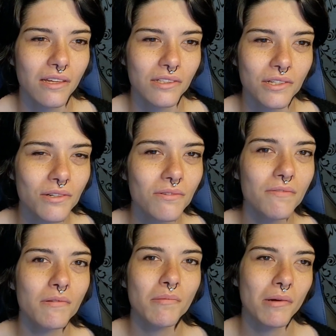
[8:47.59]
2 of
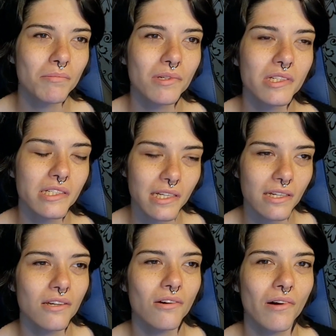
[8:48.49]
the members did
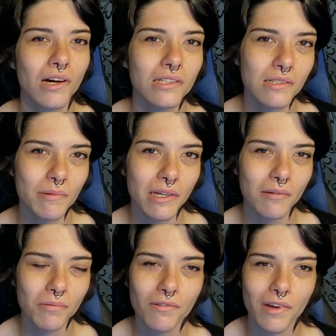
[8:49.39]
go on to become
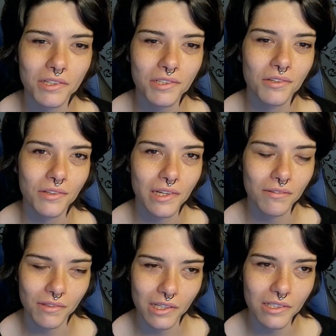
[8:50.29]
professional League of
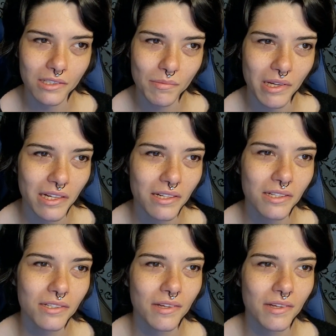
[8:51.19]
Legends players.